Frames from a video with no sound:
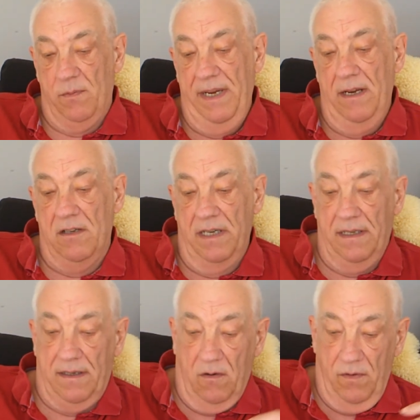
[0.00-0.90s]
We usually
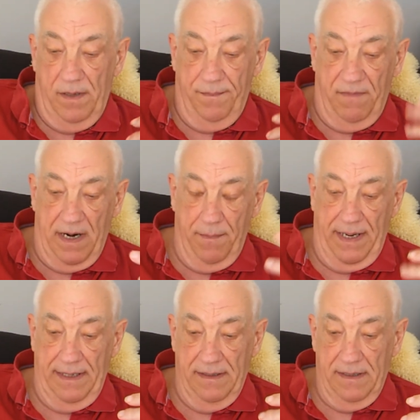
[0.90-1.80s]
call them runner
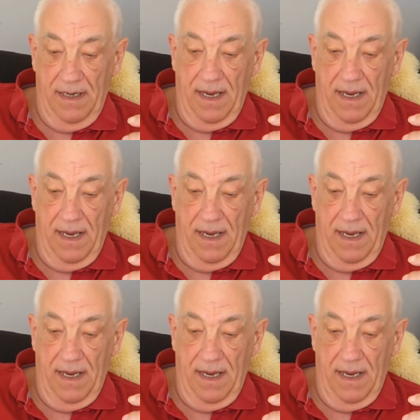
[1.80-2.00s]
beans.